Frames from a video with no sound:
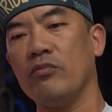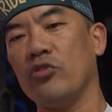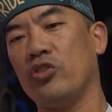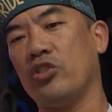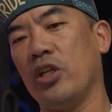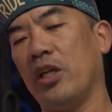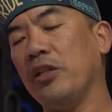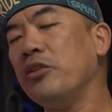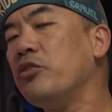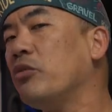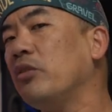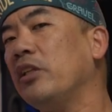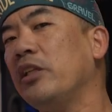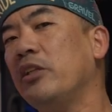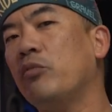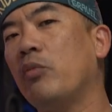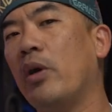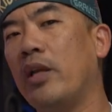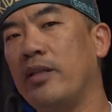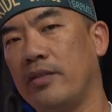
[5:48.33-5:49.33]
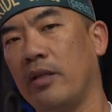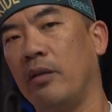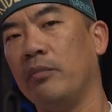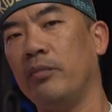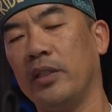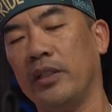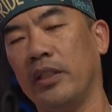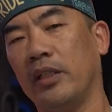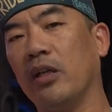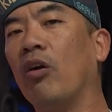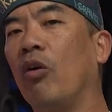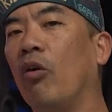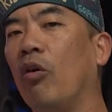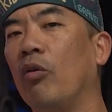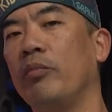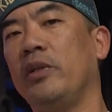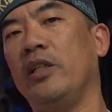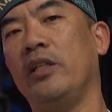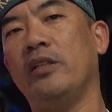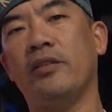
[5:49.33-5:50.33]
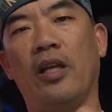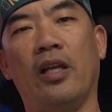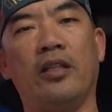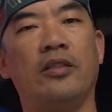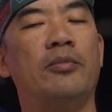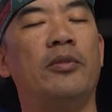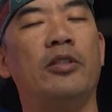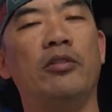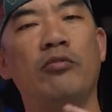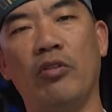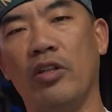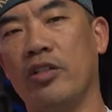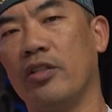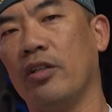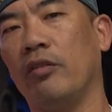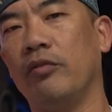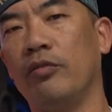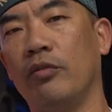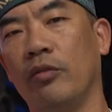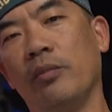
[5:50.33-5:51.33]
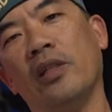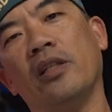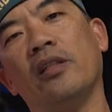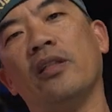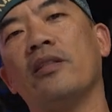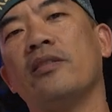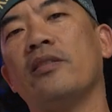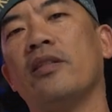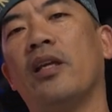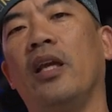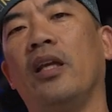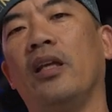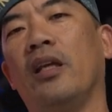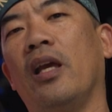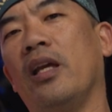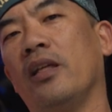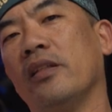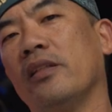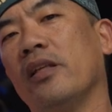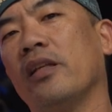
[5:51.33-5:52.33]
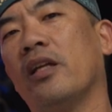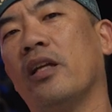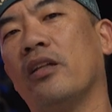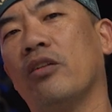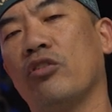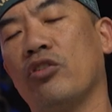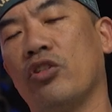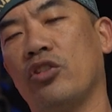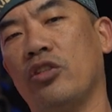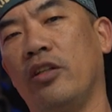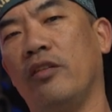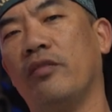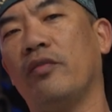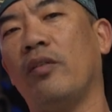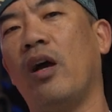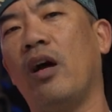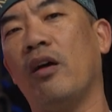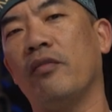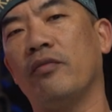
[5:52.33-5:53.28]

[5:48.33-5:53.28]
Genuinely, when somebody call me, text me, reach out for me, they're saying, hey, they cannot shift,